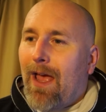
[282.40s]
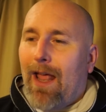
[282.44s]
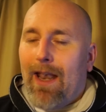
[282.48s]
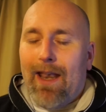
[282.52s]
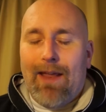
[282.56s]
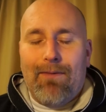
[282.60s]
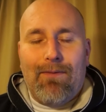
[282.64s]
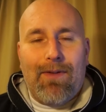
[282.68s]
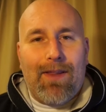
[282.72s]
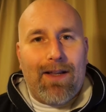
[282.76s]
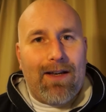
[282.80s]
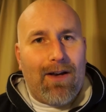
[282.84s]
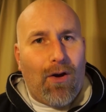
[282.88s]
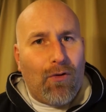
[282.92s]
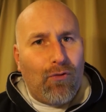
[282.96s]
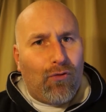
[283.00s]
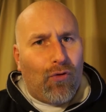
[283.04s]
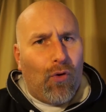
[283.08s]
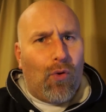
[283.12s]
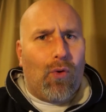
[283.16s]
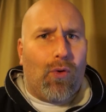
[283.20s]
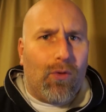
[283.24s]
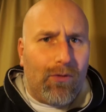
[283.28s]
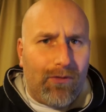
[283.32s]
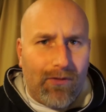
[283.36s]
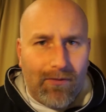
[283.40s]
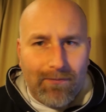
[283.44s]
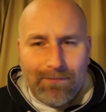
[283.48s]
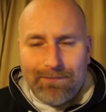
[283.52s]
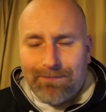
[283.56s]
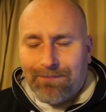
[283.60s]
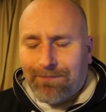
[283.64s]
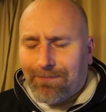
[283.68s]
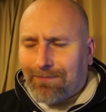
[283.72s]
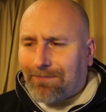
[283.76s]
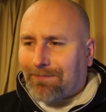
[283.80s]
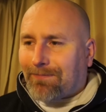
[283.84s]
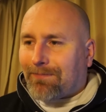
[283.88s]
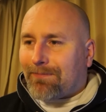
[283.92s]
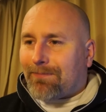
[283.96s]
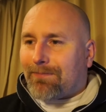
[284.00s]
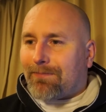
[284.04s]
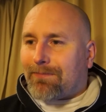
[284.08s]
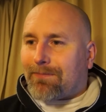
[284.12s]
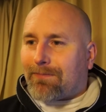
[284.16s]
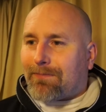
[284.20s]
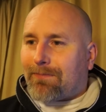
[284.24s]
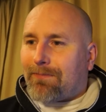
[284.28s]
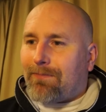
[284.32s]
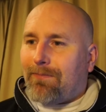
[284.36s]
everything. No doors,
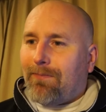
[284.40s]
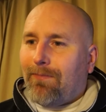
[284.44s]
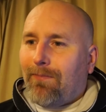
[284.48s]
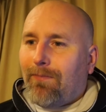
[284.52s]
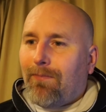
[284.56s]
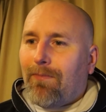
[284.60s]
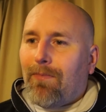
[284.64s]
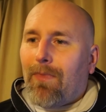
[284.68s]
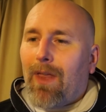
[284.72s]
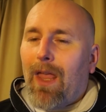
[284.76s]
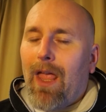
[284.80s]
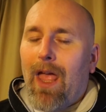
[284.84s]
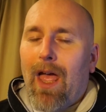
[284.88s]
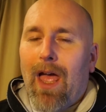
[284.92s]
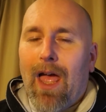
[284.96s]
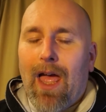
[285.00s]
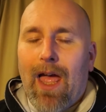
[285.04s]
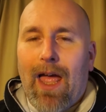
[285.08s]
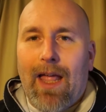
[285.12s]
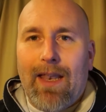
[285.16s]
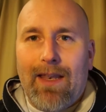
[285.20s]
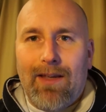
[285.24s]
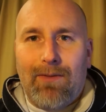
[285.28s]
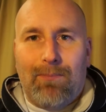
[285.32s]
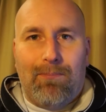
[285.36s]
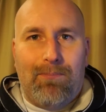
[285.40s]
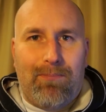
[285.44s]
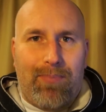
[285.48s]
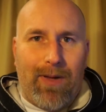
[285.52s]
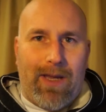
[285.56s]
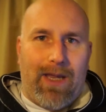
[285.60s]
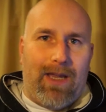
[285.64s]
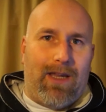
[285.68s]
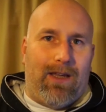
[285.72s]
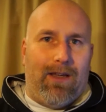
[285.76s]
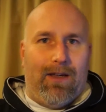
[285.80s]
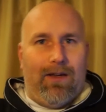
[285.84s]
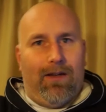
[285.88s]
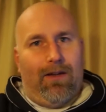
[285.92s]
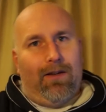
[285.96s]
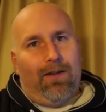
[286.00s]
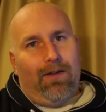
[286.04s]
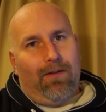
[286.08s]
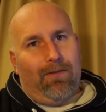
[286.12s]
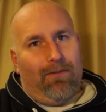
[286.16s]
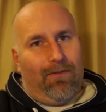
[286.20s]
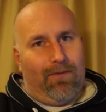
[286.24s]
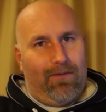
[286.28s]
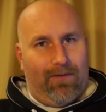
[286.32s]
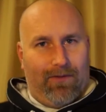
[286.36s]
and this big
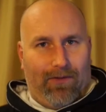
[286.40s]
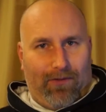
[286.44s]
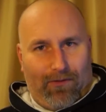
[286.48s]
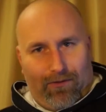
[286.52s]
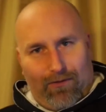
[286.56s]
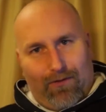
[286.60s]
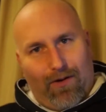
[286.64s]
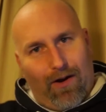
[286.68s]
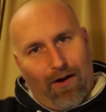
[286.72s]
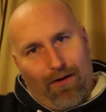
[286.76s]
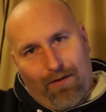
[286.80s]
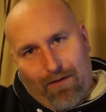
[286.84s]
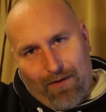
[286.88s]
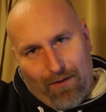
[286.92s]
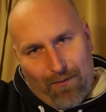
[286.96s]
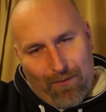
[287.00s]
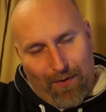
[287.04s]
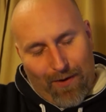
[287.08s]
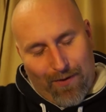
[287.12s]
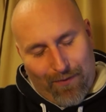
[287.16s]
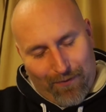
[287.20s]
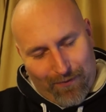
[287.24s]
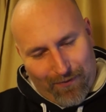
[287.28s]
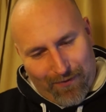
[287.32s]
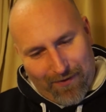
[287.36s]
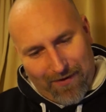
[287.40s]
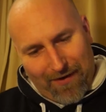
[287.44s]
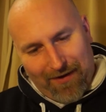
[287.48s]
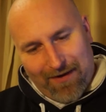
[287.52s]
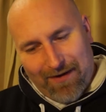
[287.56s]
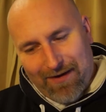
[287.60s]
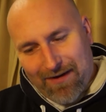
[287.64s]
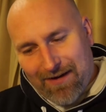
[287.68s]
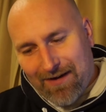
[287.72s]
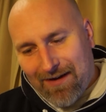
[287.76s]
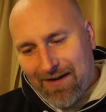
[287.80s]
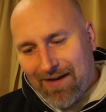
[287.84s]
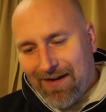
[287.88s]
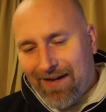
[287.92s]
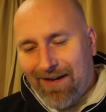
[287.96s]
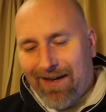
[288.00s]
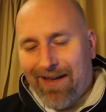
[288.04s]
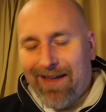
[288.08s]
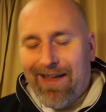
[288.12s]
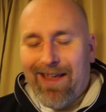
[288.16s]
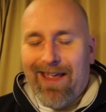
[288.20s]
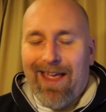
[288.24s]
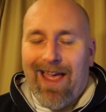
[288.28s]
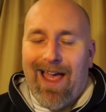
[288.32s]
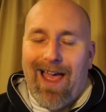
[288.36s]
steering wheel thing.
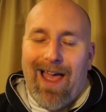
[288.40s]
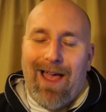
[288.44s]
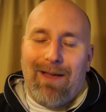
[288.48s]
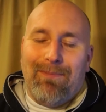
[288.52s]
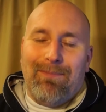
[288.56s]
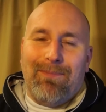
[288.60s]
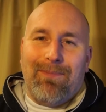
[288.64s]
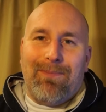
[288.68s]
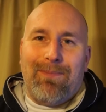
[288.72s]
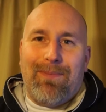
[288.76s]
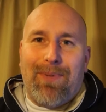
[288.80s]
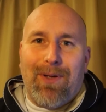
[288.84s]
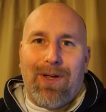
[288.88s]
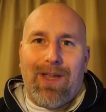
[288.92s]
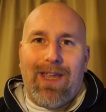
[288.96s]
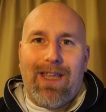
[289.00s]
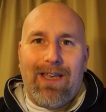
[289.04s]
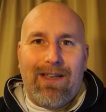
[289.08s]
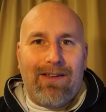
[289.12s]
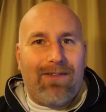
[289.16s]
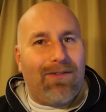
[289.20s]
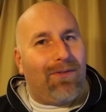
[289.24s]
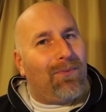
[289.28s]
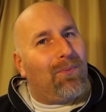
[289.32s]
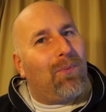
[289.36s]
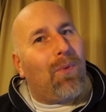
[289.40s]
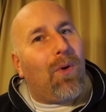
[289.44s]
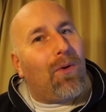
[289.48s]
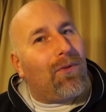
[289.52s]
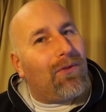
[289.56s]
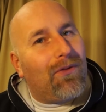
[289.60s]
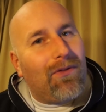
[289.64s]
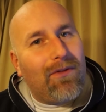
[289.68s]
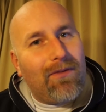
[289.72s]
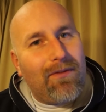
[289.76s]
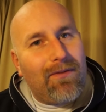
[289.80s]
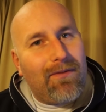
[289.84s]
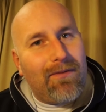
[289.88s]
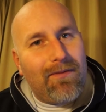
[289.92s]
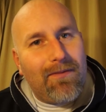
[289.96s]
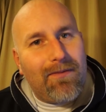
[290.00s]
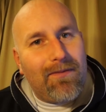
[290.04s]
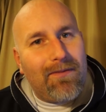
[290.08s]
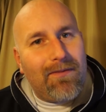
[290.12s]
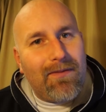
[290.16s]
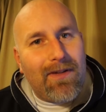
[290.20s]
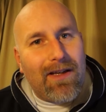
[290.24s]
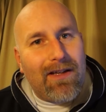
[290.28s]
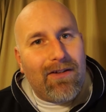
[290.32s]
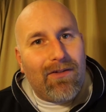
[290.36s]
But it just wasn't
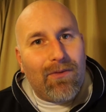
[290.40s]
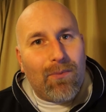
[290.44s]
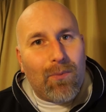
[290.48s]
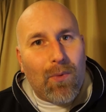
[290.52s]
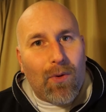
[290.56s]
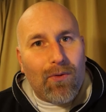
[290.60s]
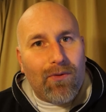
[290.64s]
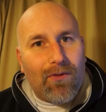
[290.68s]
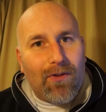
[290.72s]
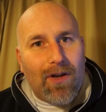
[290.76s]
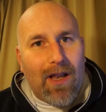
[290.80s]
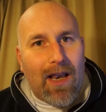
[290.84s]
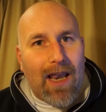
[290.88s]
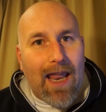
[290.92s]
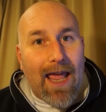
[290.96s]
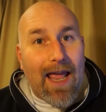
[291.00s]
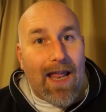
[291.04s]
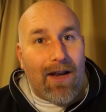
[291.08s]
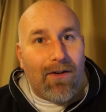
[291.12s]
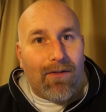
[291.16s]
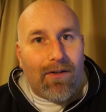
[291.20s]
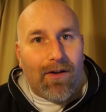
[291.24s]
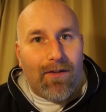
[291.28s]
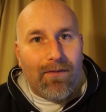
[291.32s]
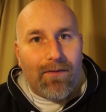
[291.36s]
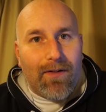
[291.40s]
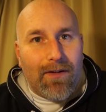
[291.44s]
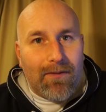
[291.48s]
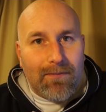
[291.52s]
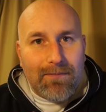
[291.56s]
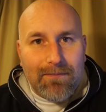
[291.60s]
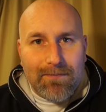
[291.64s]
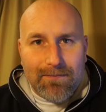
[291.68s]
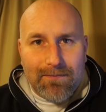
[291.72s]
a Land Rover.